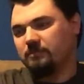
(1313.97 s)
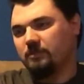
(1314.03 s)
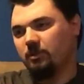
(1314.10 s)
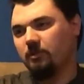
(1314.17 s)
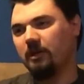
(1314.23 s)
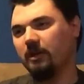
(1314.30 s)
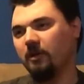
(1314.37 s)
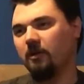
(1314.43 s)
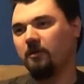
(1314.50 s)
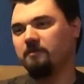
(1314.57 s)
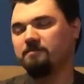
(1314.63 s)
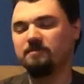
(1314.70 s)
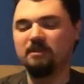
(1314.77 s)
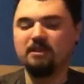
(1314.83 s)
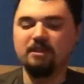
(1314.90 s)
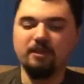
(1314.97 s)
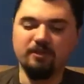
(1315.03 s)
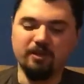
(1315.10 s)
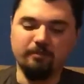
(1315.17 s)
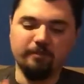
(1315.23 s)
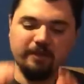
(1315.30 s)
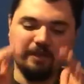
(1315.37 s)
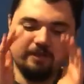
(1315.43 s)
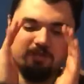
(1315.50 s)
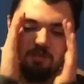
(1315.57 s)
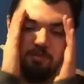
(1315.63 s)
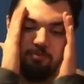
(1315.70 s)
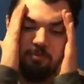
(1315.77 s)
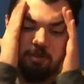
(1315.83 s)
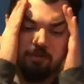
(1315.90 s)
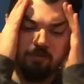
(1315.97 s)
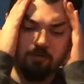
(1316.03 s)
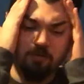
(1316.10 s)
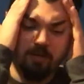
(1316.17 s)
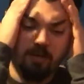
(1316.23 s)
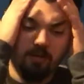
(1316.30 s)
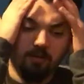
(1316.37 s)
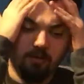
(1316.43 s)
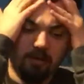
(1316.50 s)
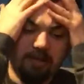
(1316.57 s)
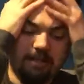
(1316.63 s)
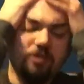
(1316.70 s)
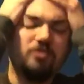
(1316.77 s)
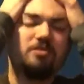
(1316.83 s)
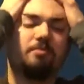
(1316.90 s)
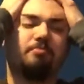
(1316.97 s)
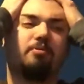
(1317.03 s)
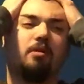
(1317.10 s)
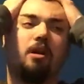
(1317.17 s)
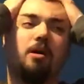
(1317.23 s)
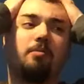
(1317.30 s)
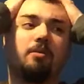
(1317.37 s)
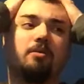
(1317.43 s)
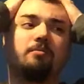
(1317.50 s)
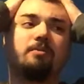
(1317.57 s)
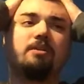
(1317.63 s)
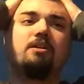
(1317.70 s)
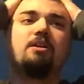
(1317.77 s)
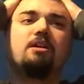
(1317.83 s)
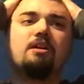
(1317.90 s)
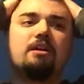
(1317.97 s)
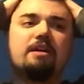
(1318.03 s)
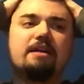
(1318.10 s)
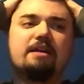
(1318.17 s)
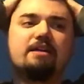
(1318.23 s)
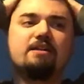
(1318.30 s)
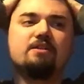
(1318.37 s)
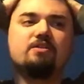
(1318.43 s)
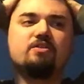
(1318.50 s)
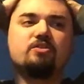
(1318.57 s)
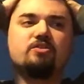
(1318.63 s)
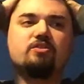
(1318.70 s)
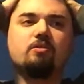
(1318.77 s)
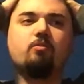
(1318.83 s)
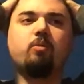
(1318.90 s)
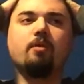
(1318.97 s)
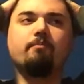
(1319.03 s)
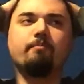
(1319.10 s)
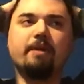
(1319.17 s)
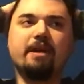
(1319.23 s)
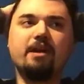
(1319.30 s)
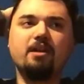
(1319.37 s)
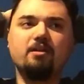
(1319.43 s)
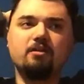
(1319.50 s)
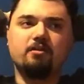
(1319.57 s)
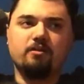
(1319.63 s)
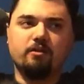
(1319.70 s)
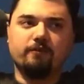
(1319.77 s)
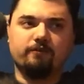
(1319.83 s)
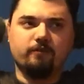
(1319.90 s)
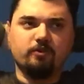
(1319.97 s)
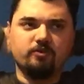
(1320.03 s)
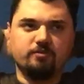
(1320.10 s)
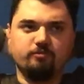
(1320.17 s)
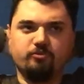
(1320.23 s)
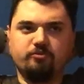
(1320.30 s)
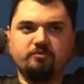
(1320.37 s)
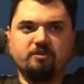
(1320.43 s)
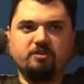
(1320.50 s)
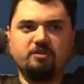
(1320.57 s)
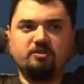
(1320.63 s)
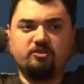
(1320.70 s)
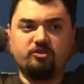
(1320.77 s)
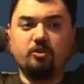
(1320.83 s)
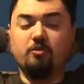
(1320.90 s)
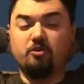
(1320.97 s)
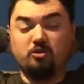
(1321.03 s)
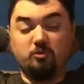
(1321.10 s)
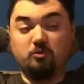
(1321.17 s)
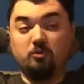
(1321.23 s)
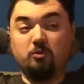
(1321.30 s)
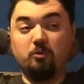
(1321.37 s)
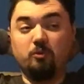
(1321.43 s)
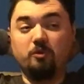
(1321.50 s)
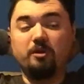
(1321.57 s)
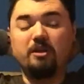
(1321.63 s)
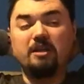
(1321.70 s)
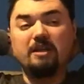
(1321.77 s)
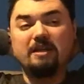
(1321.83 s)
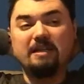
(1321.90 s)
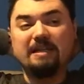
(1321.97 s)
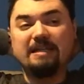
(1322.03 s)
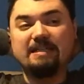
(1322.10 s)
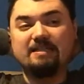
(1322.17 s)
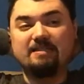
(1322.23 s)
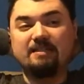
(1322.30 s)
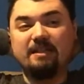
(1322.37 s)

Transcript: well, then we get to the point to where, and here's the problem: is what made the first movie so cool is